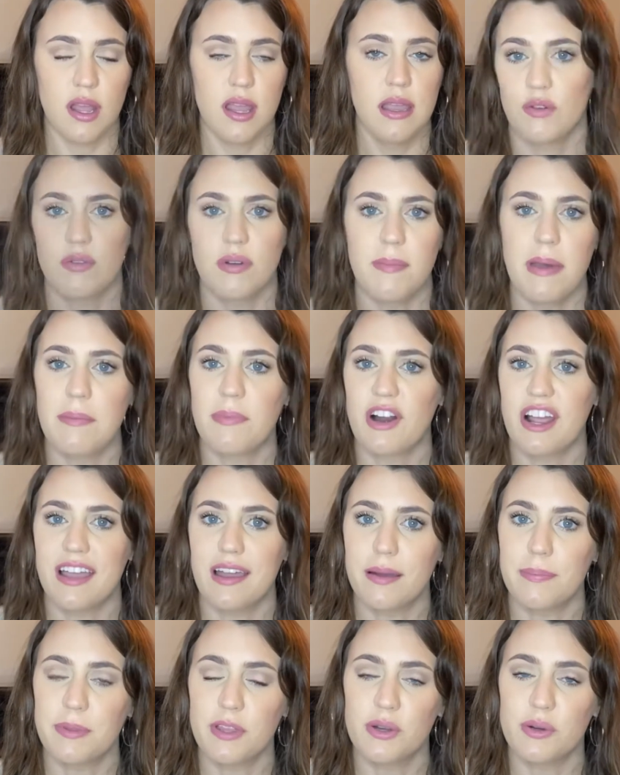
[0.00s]
Remember, I
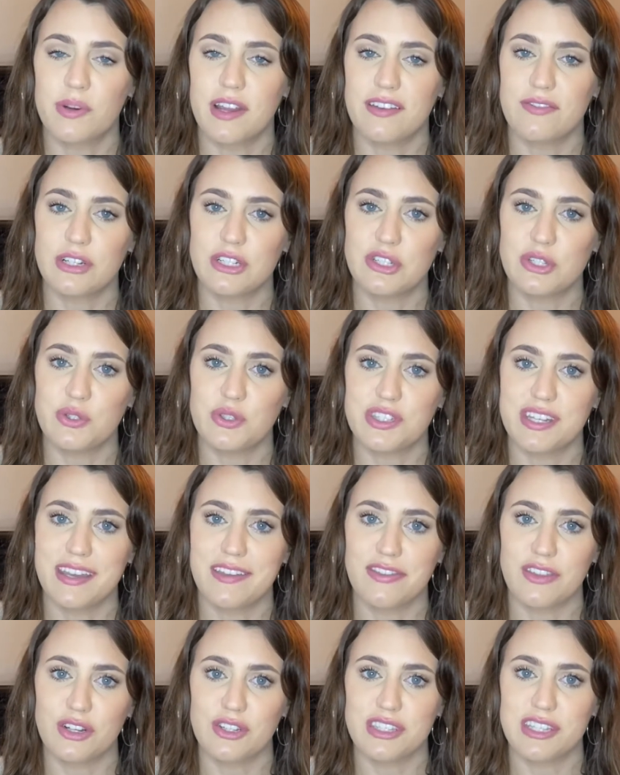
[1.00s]
upload every Tuesday
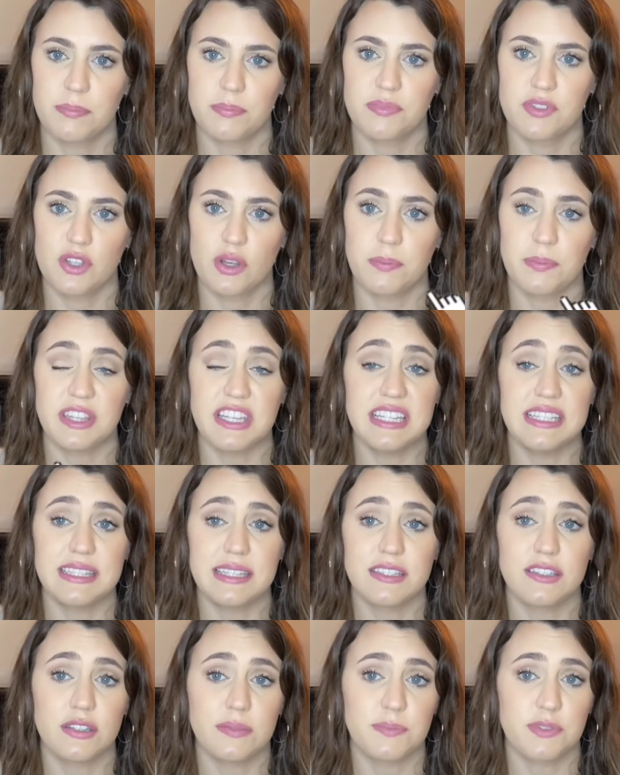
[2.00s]
and Thursday, so please
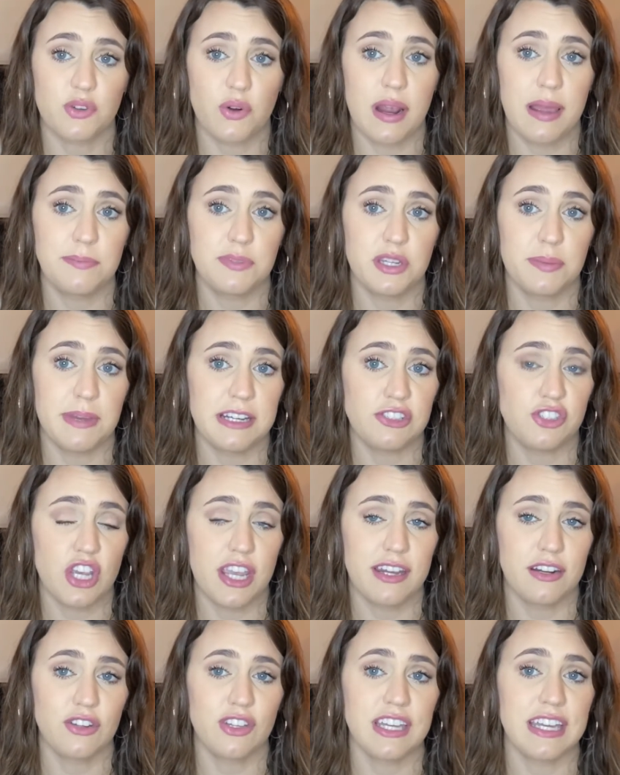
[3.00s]
subscribe to my
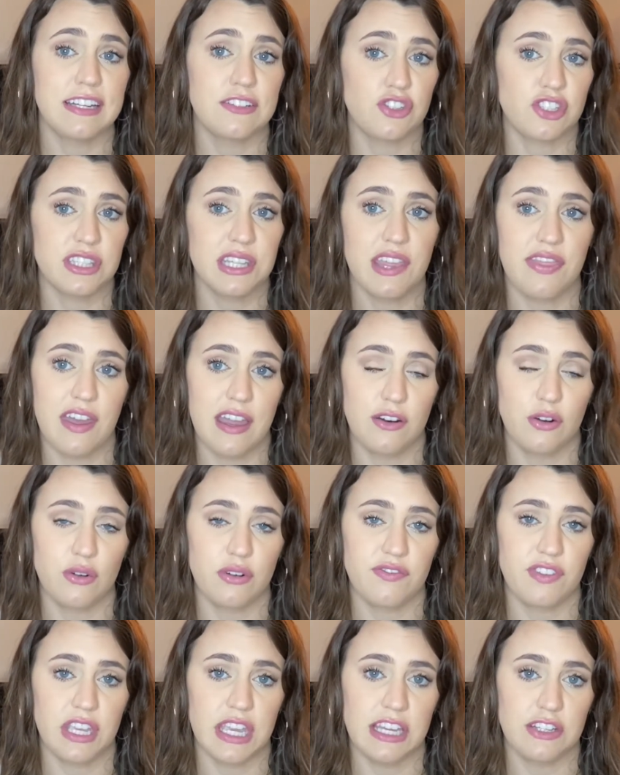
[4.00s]
channel and just hit that
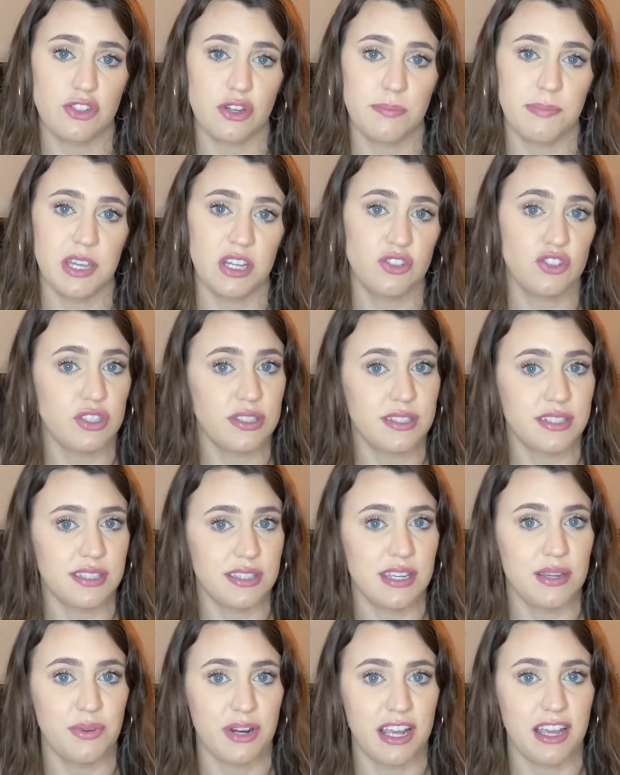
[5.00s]
notification bell just to
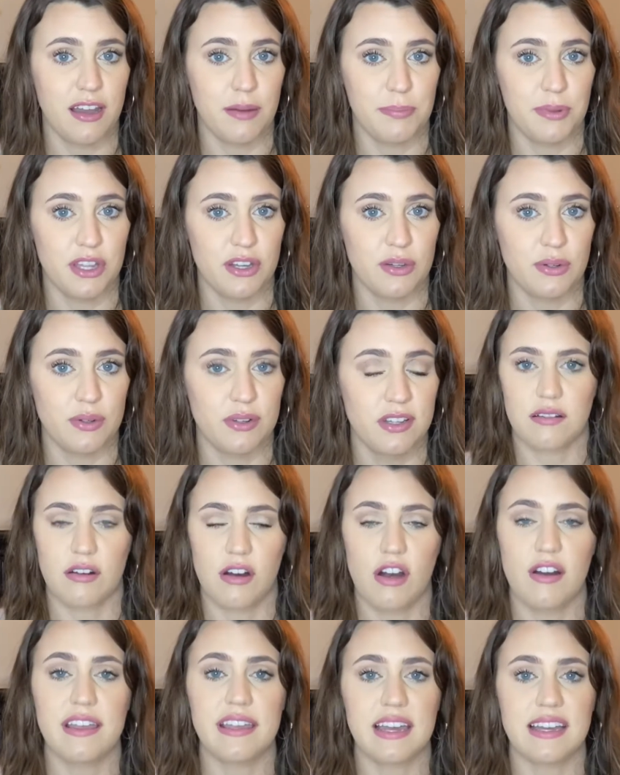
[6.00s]
see when I upload.
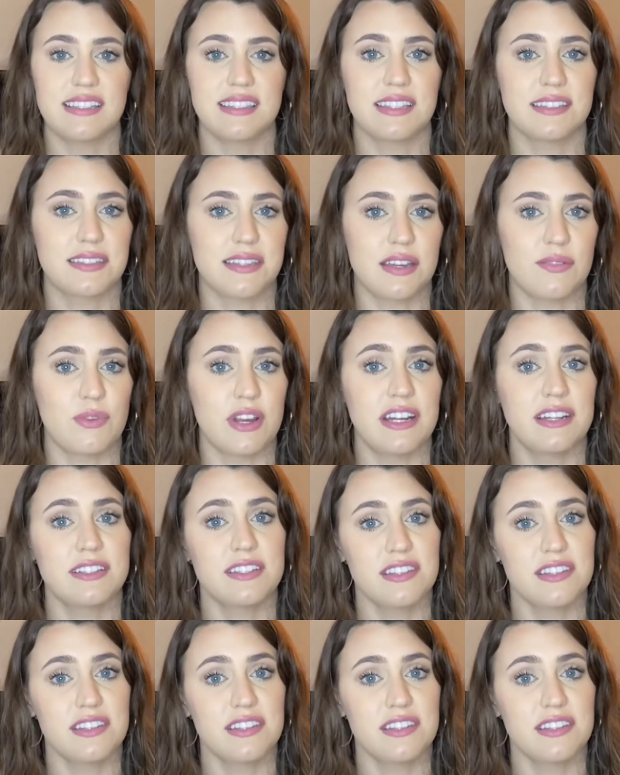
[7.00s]
All right, guys, let's get right into the